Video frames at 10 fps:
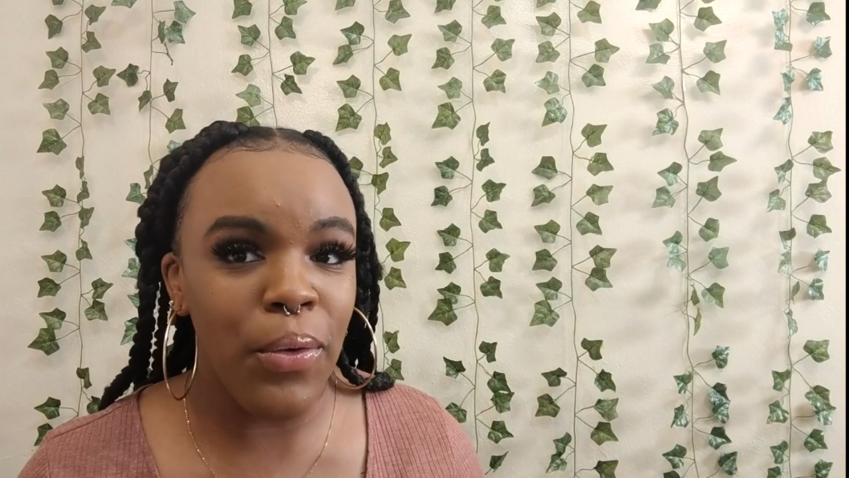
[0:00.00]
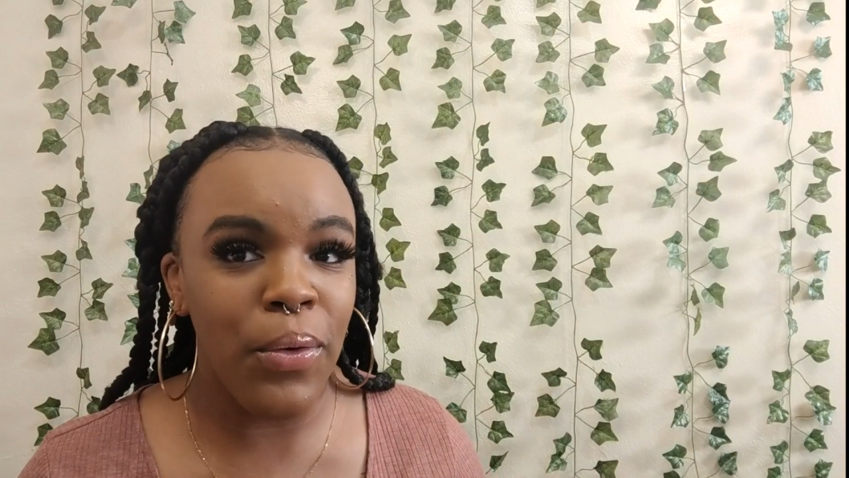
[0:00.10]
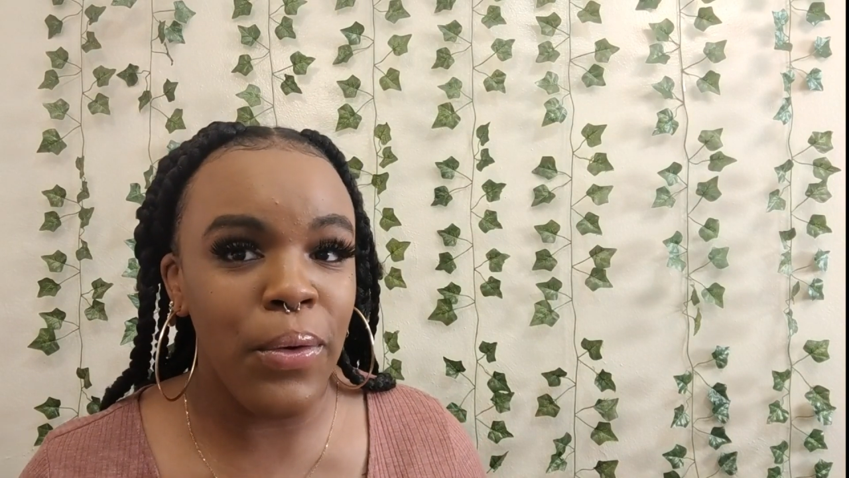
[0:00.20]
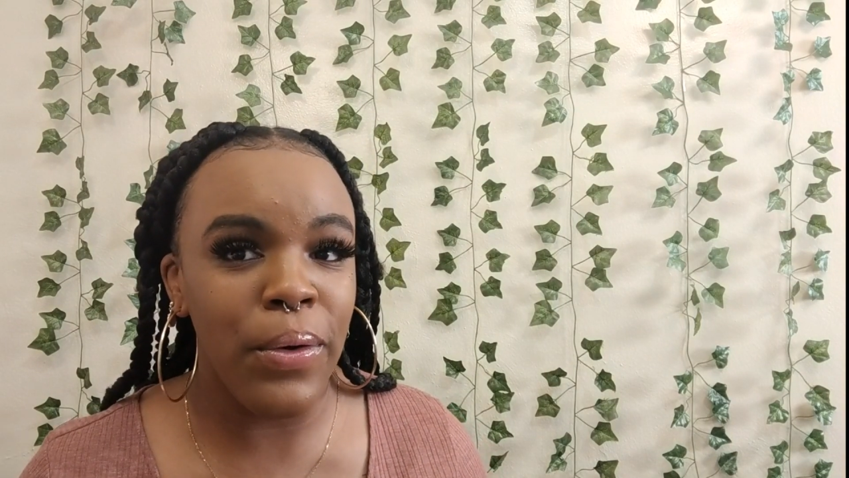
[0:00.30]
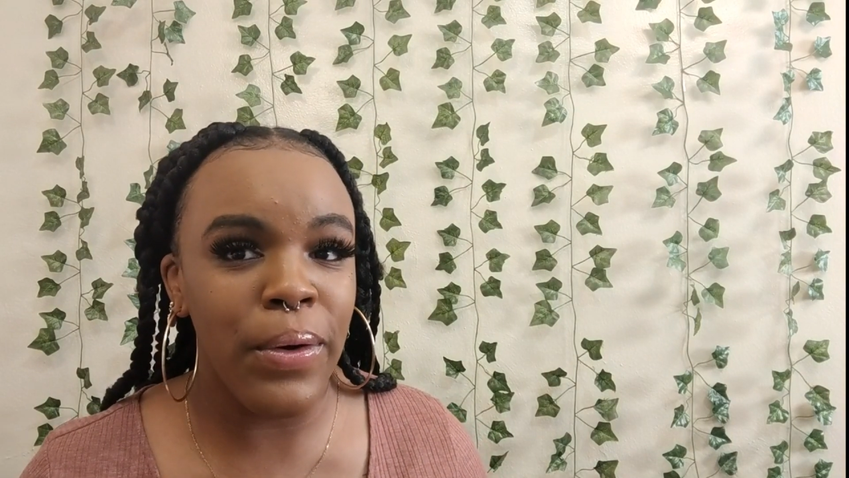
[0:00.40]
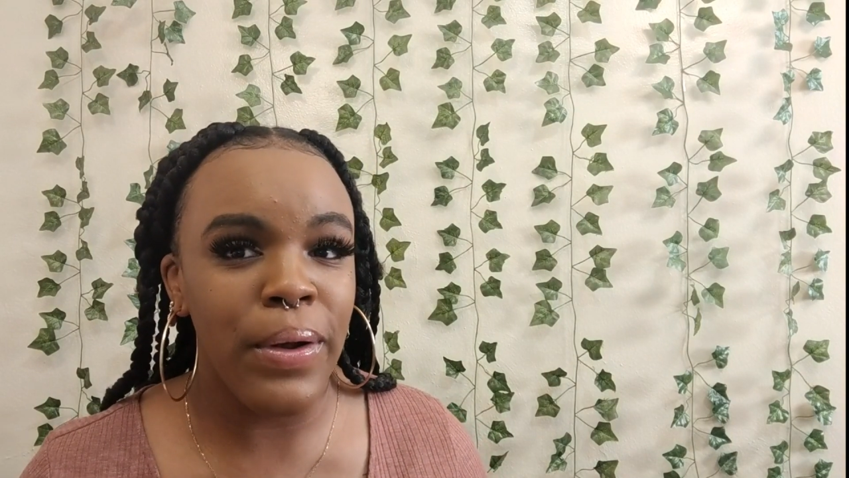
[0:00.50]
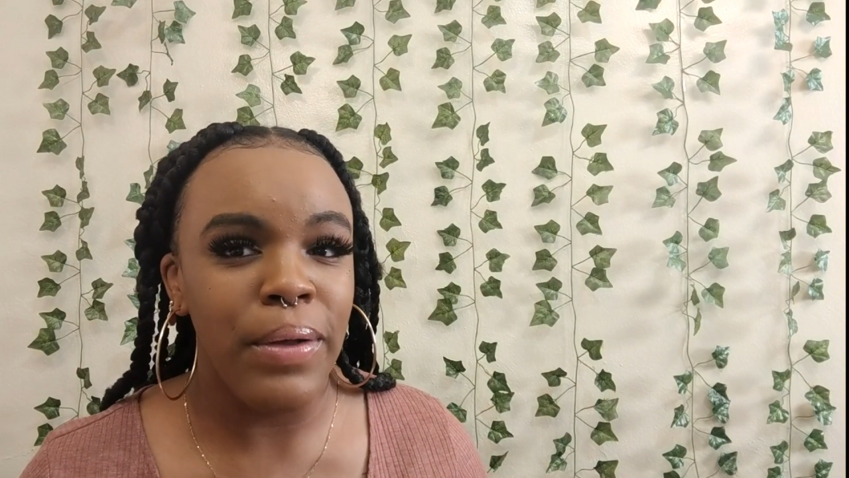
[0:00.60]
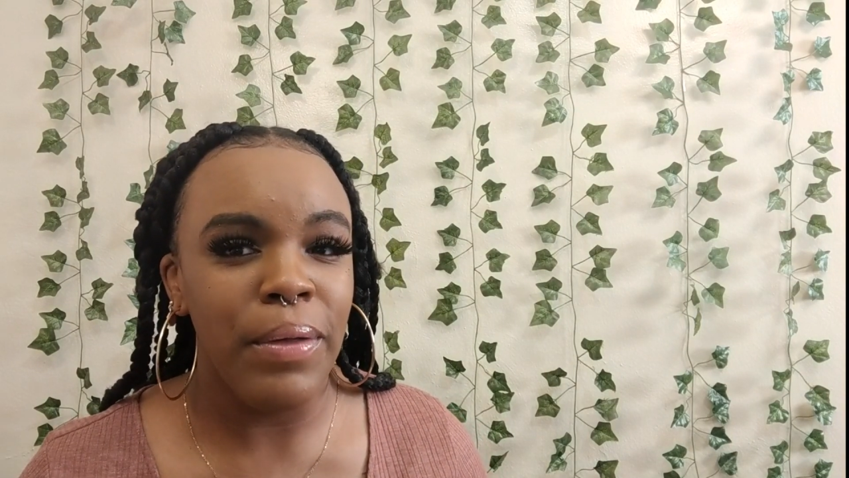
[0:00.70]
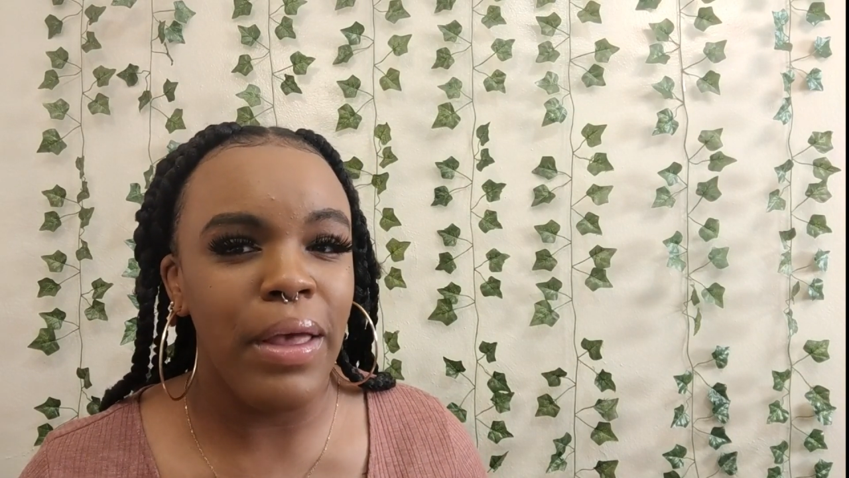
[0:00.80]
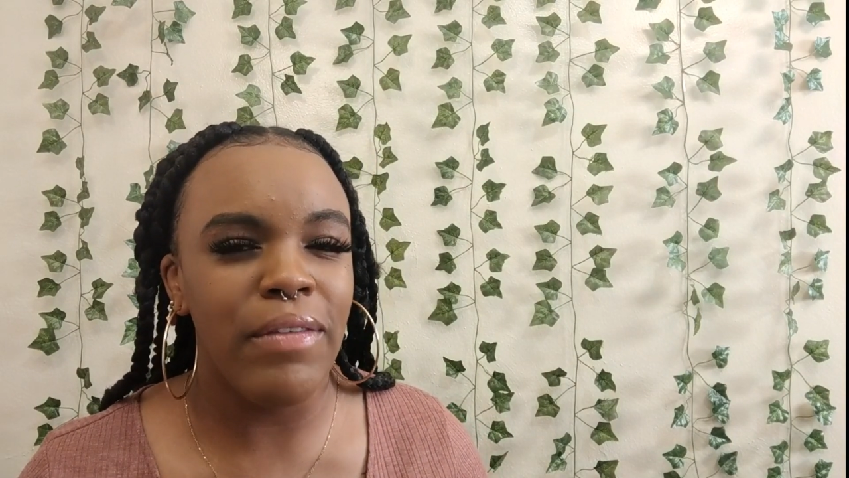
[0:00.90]
or
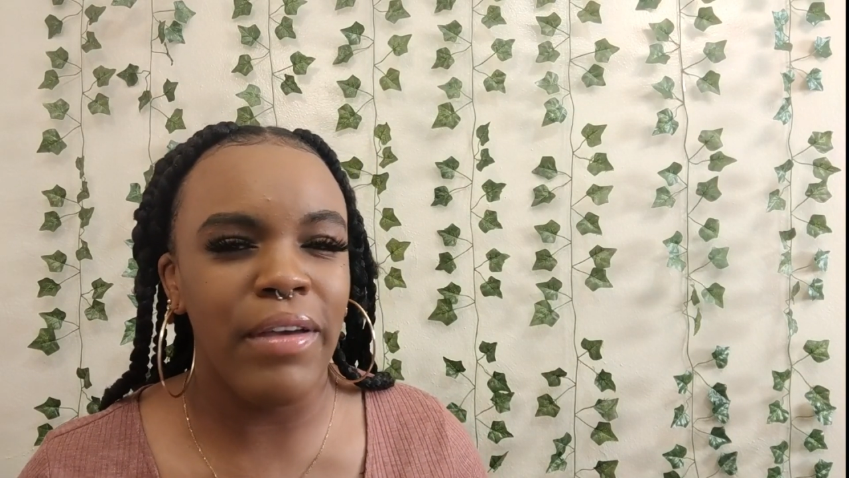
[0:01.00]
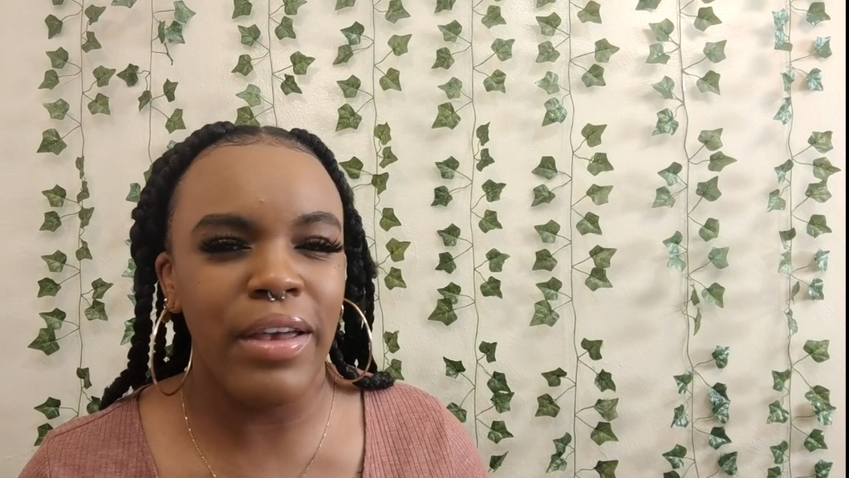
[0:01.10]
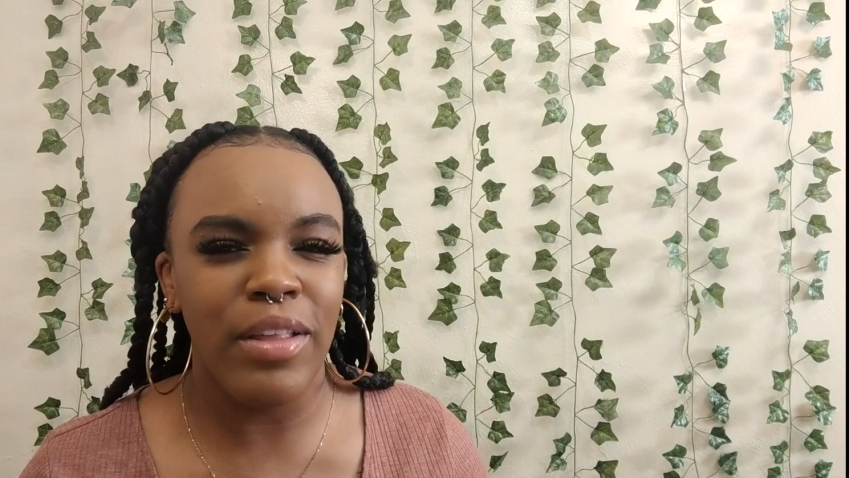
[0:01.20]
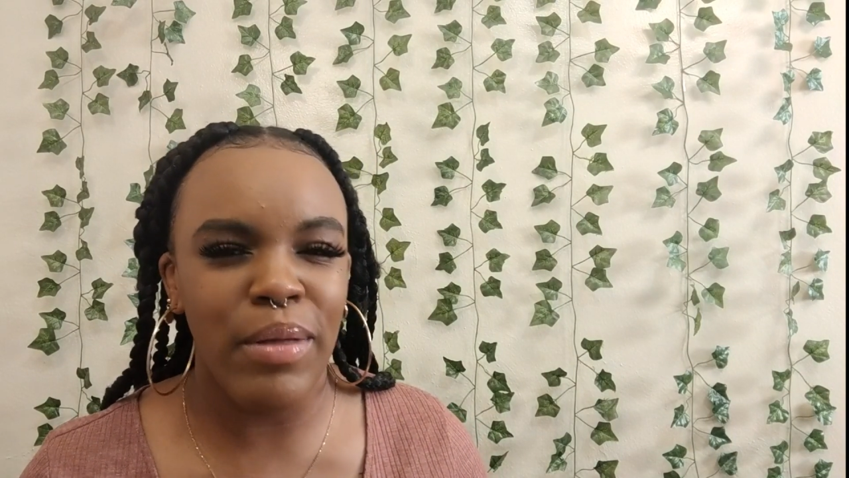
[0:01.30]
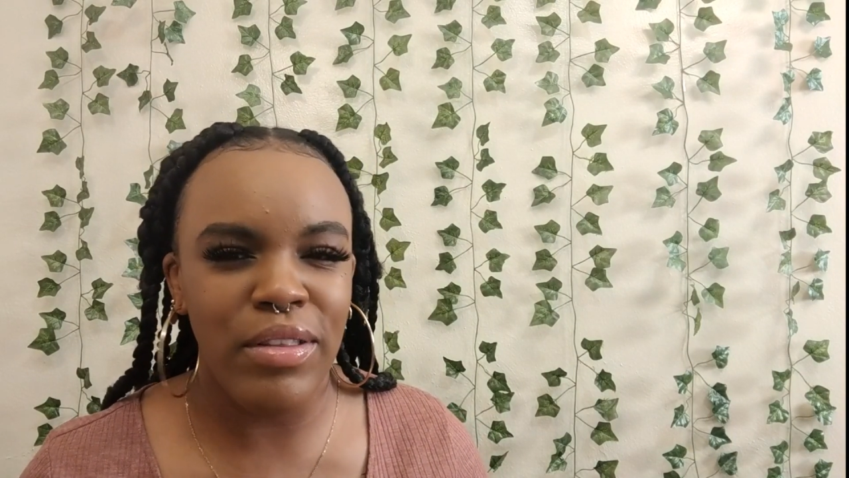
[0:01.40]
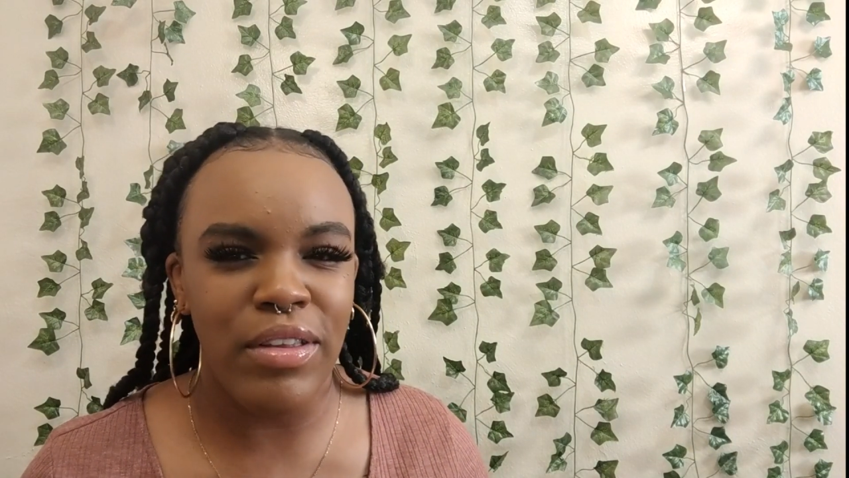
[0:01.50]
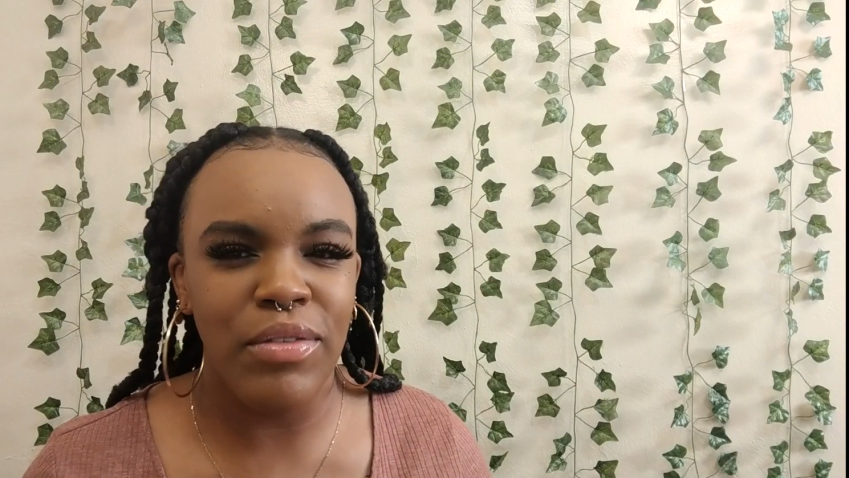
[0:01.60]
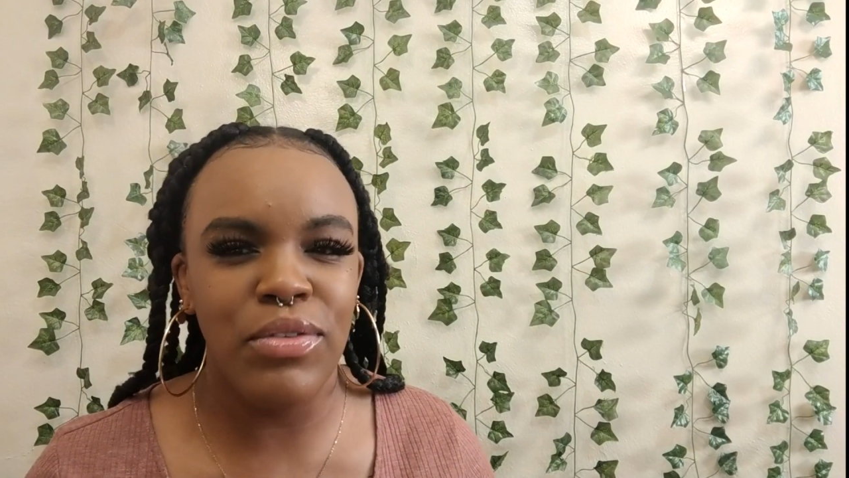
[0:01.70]
very expensive.